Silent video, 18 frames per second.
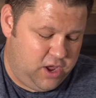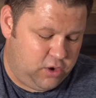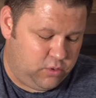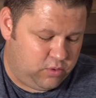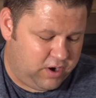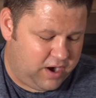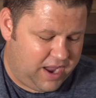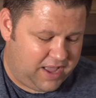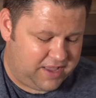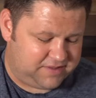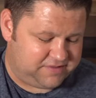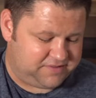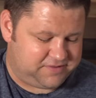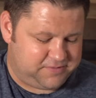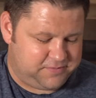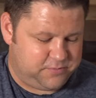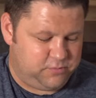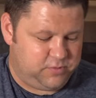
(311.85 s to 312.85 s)

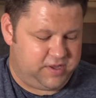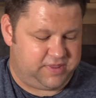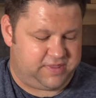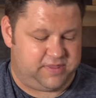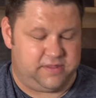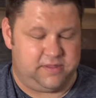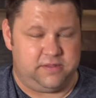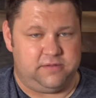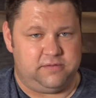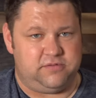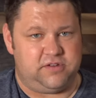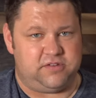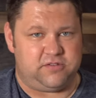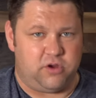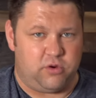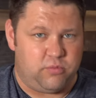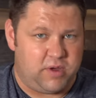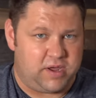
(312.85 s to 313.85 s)
Whereas with
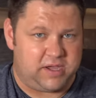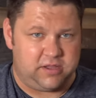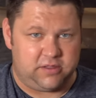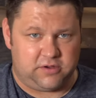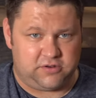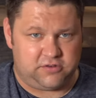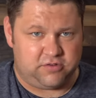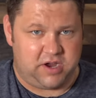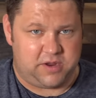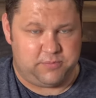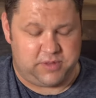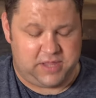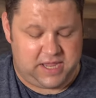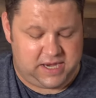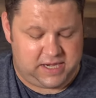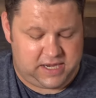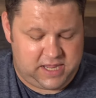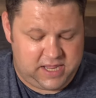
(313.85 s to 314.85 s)
just a regular straight
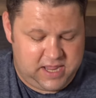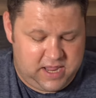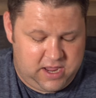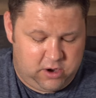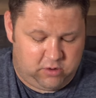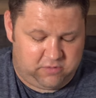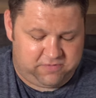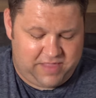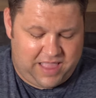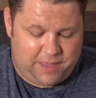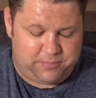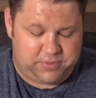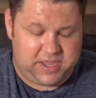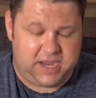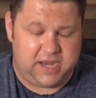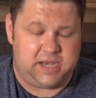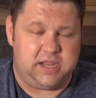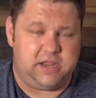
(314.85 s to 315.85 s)
blade or flat
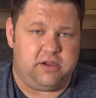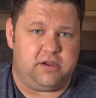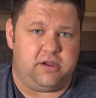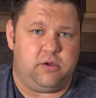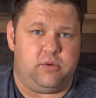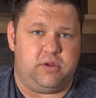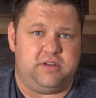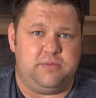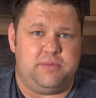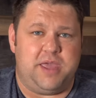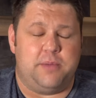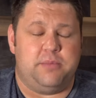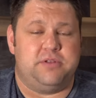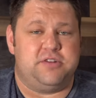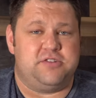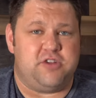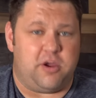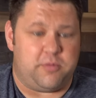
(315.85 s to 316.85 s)
blade, you're going to be able
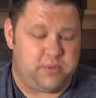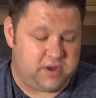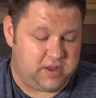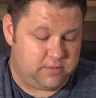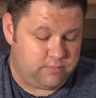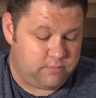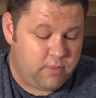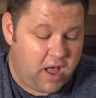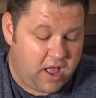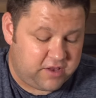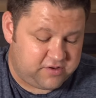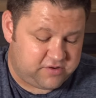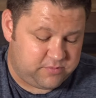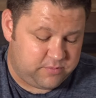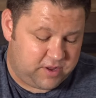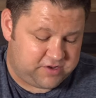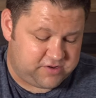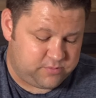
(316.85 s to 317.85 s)
to sharpen it
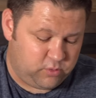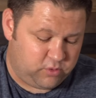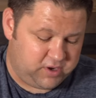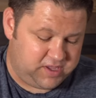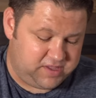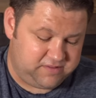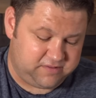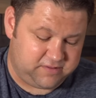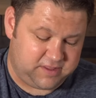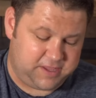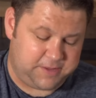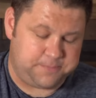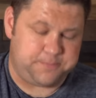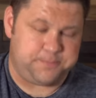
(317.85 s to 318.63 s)
much, much more easily.